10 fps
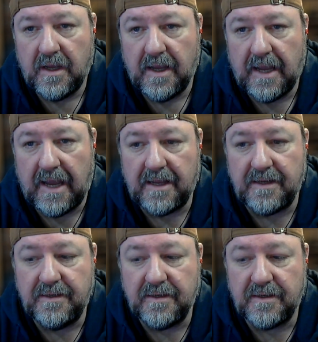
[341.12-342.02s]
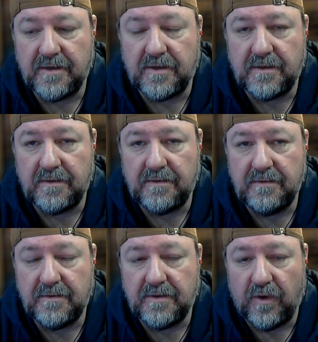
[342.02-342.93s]
had
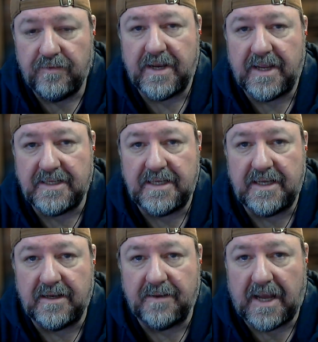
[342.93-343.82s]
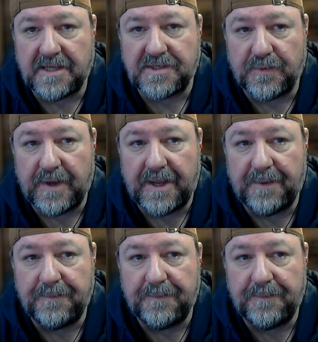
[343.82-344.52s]
COVID-19 and passed away.